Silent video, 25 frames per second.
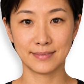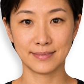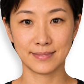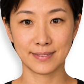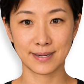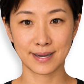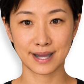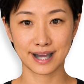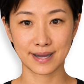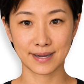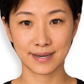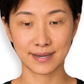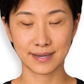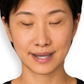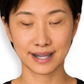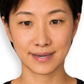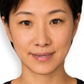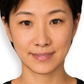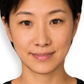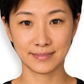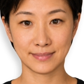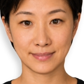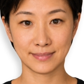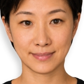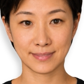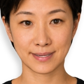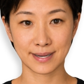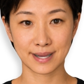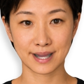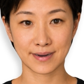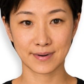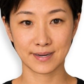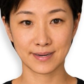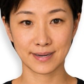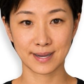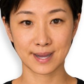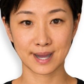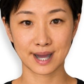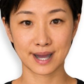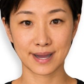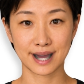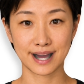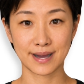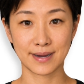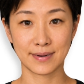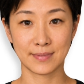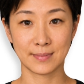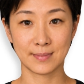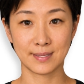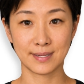That's cympha, the virtual
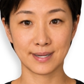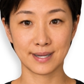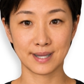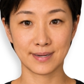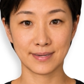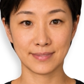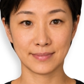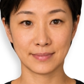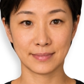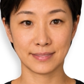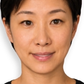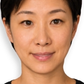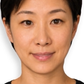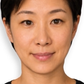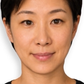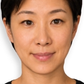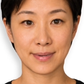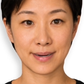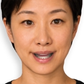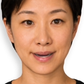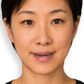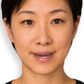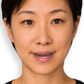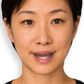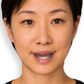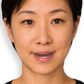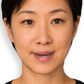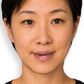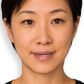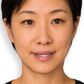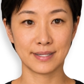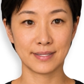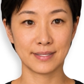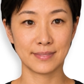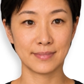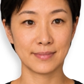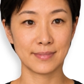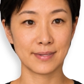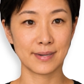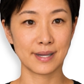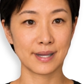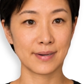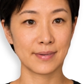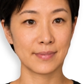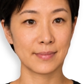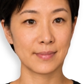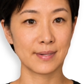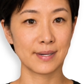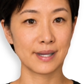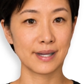lab where growth means more intelligence,
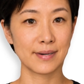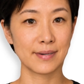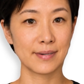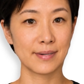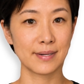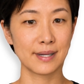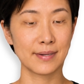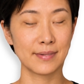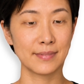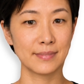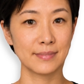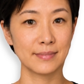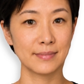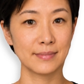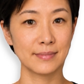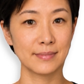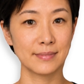not more headcount.